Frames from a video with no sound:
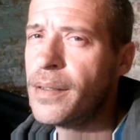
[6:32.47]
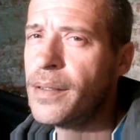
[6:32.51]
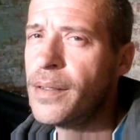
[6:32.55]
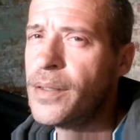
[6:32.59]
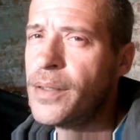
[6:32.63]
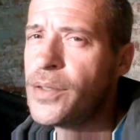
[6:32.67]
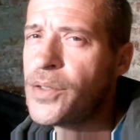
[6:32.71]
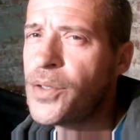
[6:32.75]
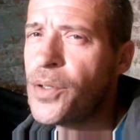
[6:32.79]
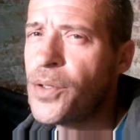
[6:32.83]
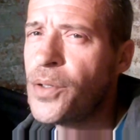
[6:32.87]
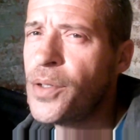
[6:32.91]

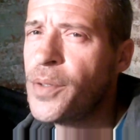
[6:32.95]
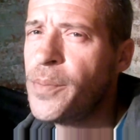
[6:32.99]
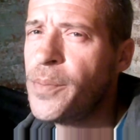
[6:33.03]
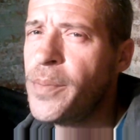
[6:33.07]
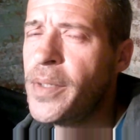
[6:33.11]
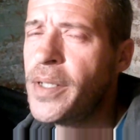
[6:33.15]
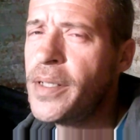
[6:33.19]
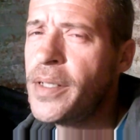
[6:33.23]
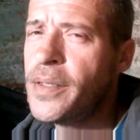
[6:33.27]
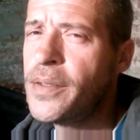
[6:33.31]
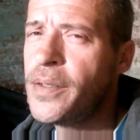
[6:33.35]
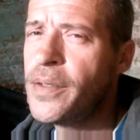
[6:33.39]
Joel
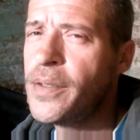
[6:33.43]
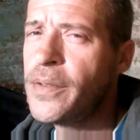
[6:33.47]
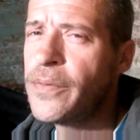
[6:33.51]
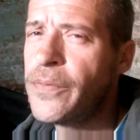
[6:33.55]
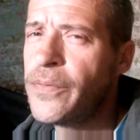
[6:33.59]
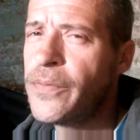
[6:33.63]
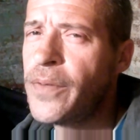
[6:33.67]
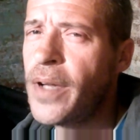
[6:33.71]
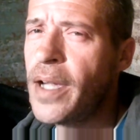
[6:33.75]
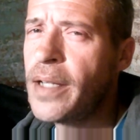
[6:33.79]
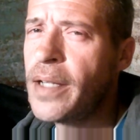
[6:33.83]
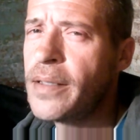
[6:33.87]
admitted to the
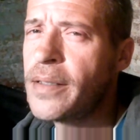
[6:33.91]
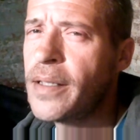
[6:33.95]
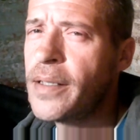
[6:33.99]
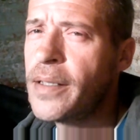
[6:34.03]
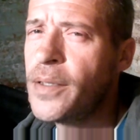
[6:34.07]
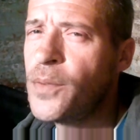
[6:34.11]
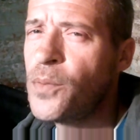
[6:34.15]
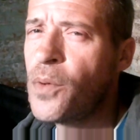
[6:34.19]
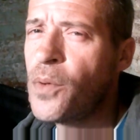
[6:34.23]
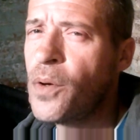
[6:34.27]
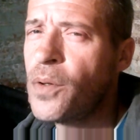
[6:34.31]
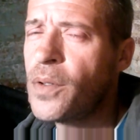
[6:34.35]
fact that he
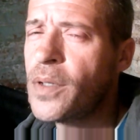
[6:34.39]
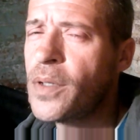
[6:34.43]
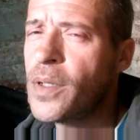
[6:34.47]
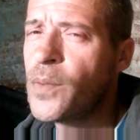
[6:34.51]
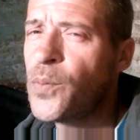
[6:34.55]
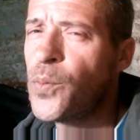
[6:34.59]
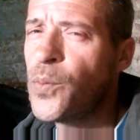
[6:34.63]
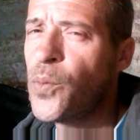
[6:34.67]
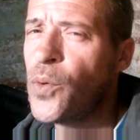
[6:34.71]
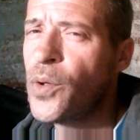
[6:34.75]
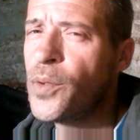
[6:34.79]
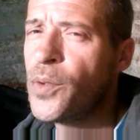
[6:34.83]
woke up
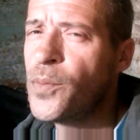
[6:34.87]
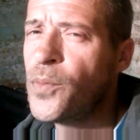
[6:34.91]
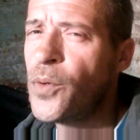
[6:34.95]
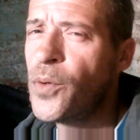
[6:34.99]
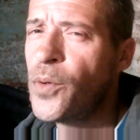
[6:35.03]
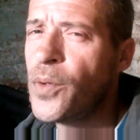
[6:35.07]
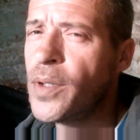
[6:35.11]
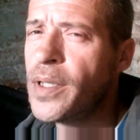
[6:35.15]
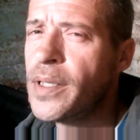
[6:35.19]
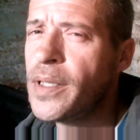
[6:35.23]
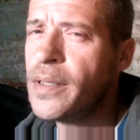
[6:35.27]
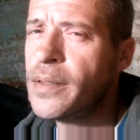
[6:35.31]
one
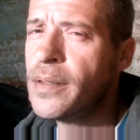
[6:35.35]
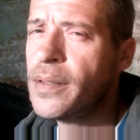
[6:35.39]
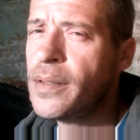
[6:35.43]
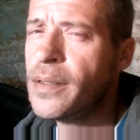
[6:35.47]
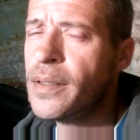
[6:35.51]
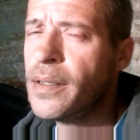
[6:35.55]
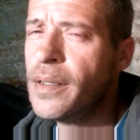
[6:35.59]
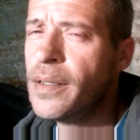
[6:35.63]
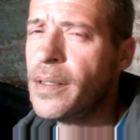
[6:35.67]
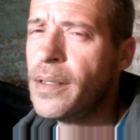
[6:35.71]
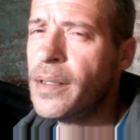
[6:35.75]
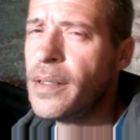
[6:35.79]
morning
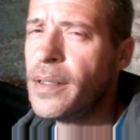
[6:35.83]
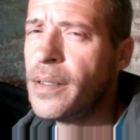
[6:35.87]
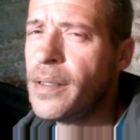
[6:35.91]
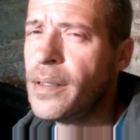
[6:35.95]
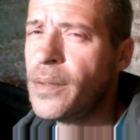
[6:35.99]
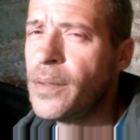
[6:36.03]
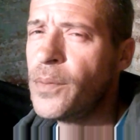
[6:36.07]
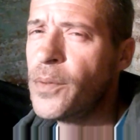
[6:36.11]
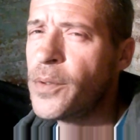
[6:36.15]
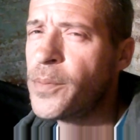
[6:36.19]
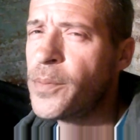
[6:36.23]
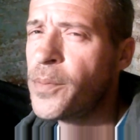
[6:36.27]

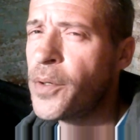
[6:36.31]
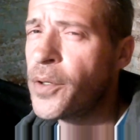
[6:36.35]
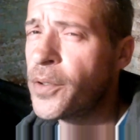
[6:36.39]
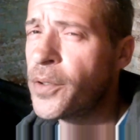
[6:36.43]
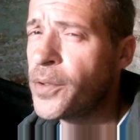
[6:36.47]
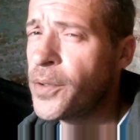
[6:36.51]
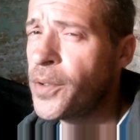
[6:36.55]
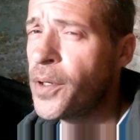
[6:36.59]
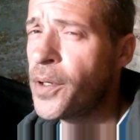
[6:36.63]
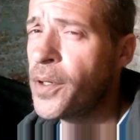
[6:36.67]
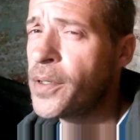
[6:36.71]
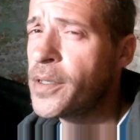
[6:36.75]
with
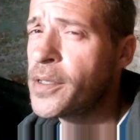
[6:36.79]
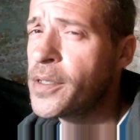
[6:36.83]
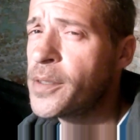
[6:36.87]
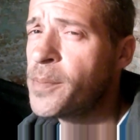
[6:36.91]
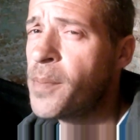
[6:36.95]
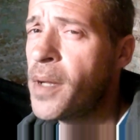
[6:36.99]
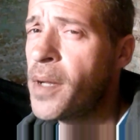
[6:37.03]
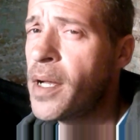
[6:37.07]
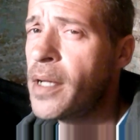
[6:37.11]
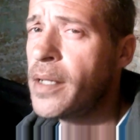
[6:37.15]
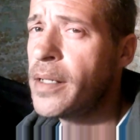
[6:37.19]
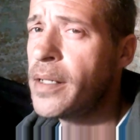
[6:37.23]
murder on his
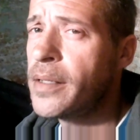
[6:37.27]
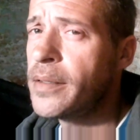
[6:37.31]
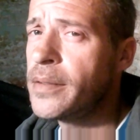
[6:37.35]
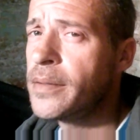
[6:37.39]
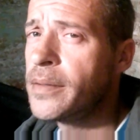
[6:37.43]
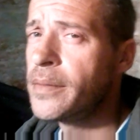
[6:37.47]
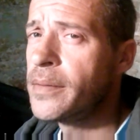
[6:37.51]
mind.